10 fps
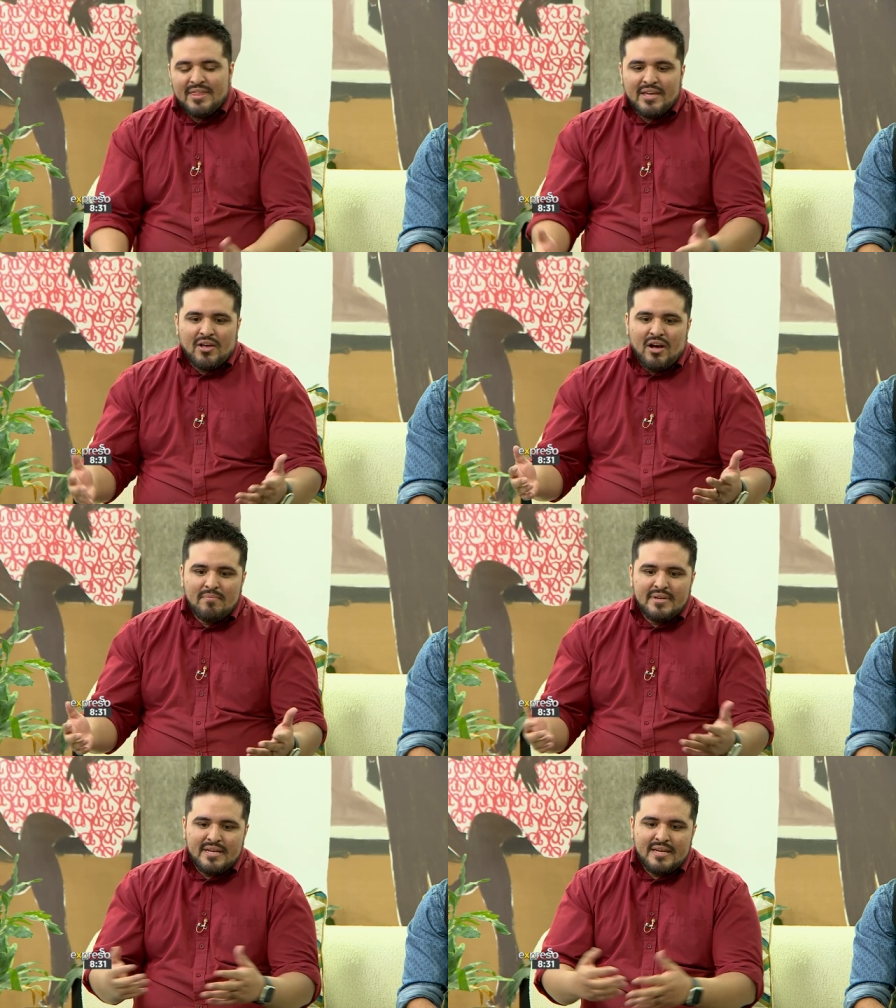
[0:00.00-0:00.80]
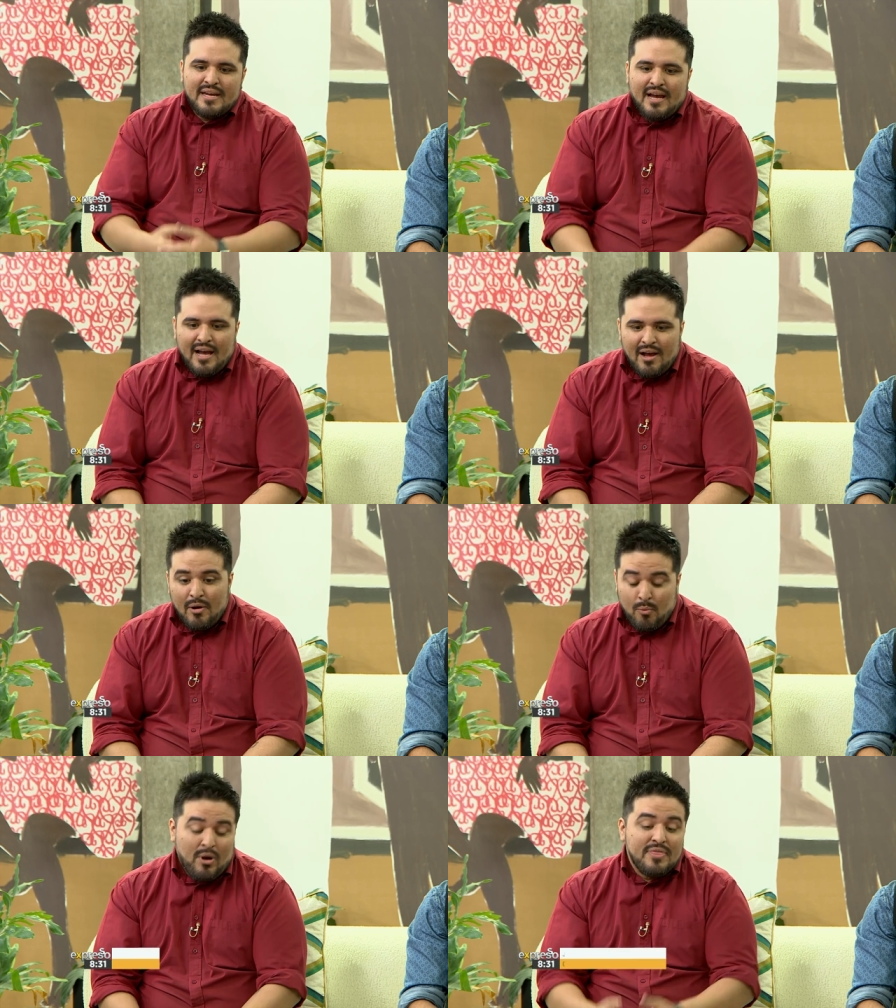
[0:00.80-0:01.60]
I think comedy,
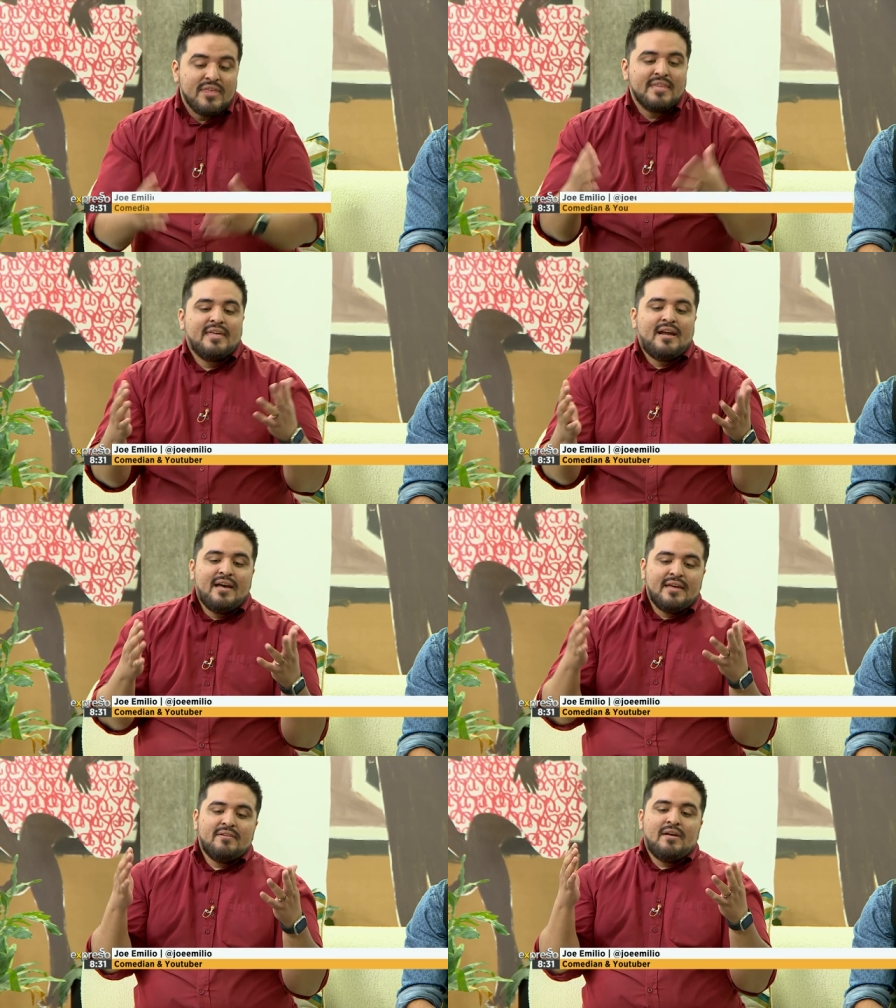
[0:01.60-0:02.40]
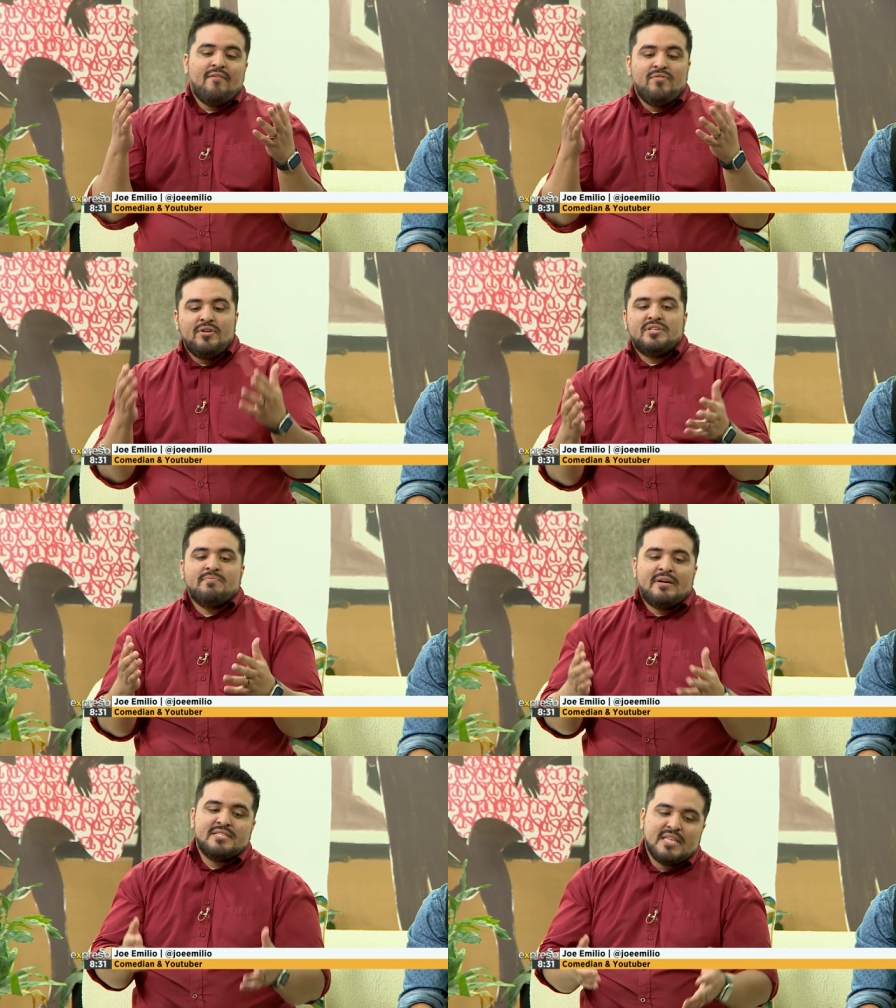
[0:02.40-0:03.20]
one thing that I have
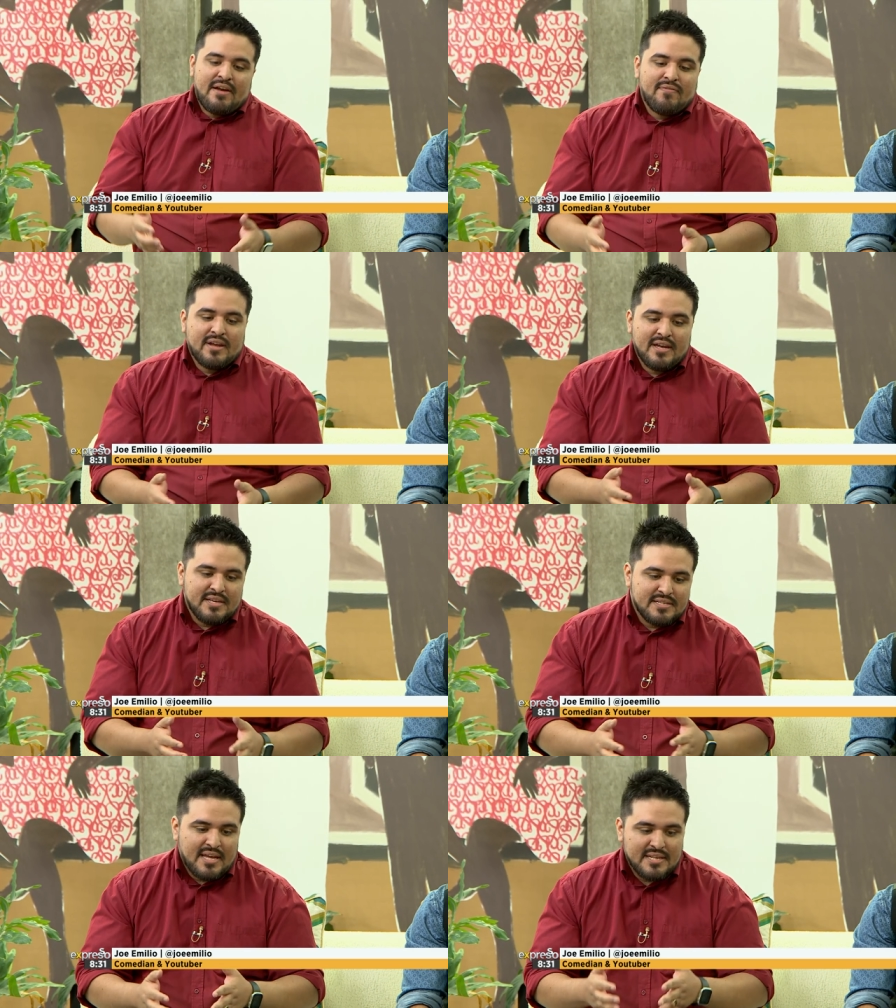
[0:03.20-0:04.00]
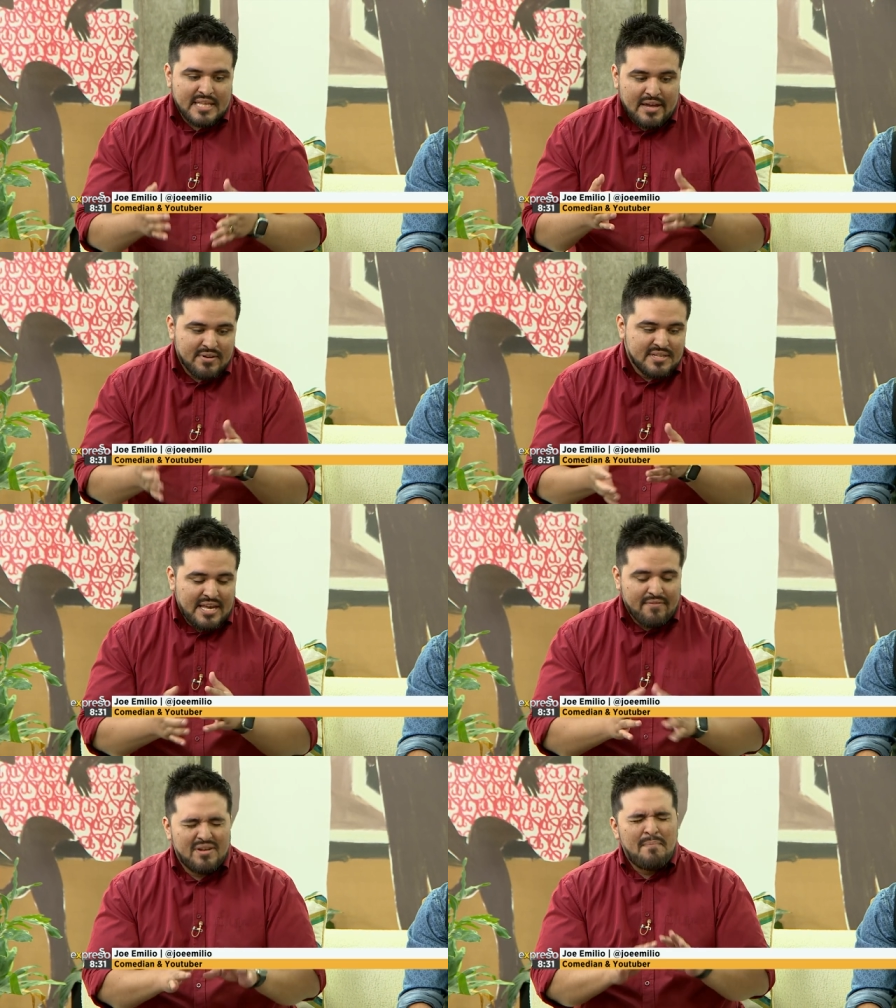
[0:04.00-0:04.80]
noticed about South Africa is that South
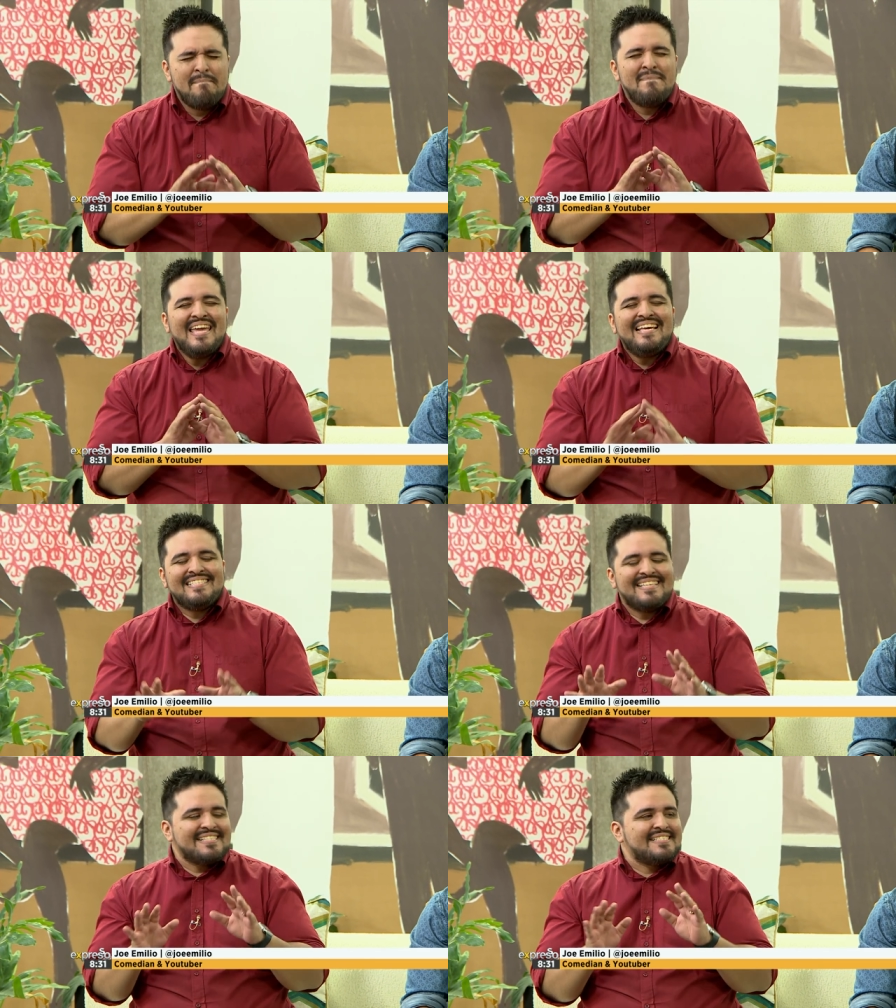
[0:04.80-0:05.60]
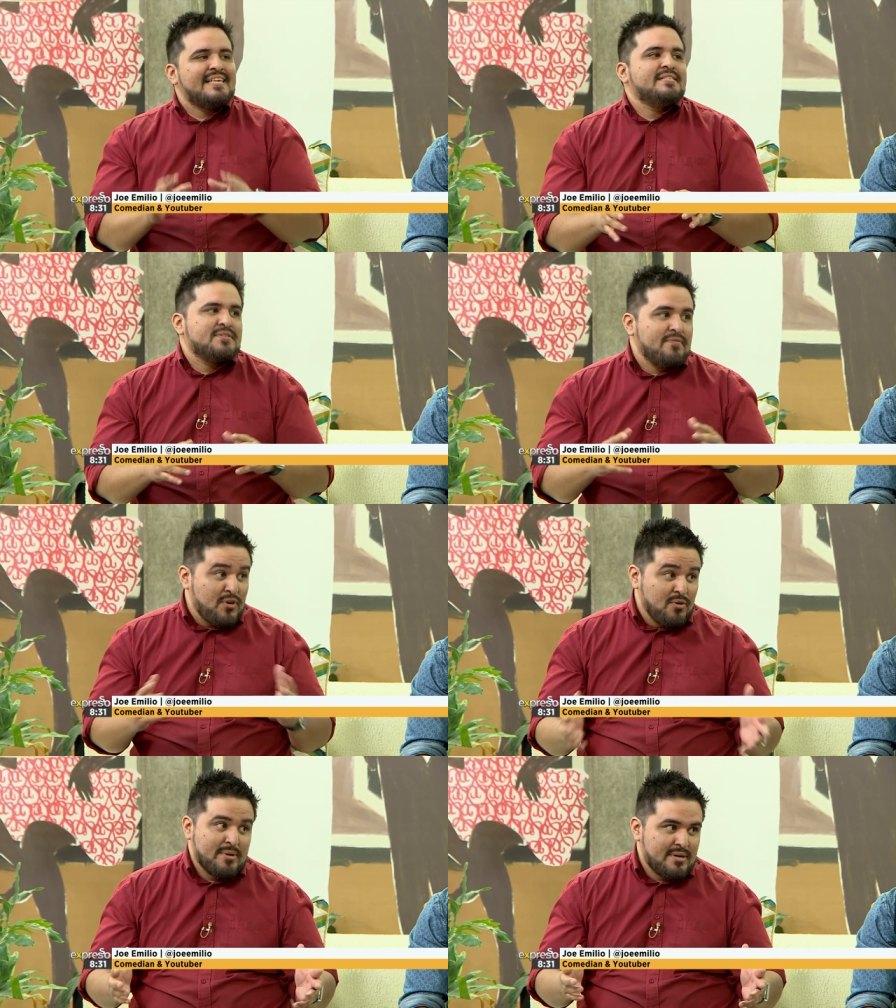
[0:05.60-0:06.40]
Africans have an amazing sense of
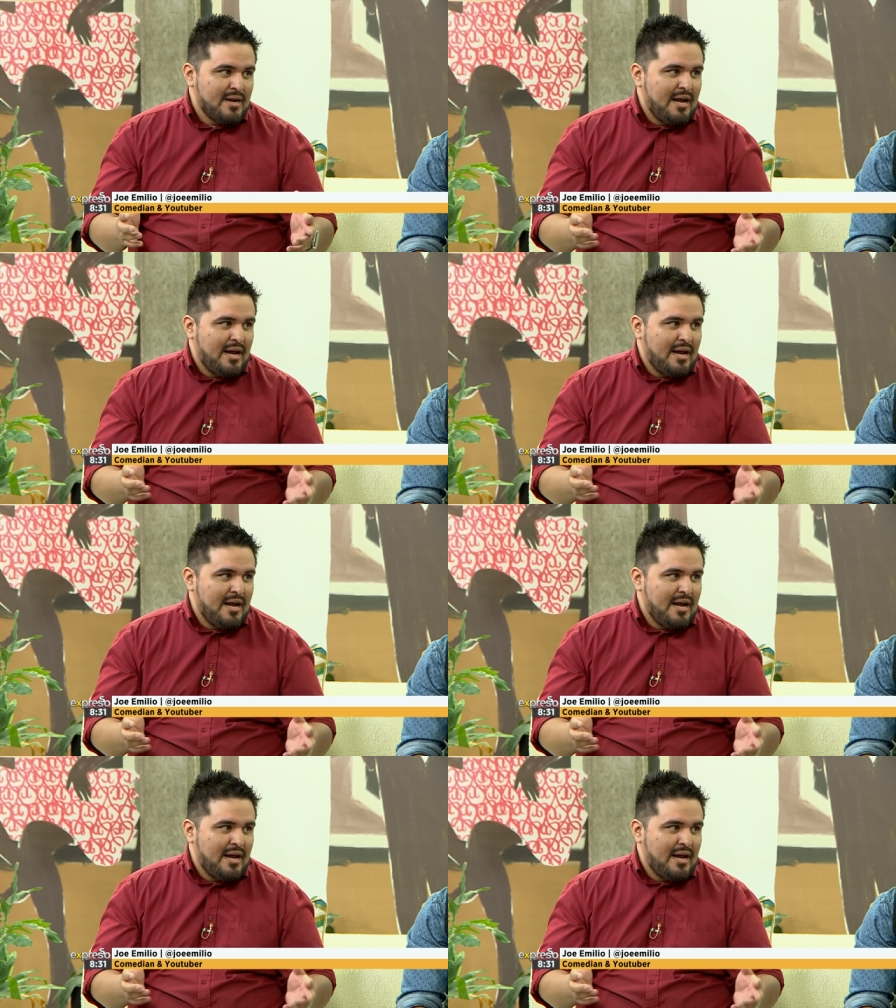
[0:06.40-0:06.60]
humor.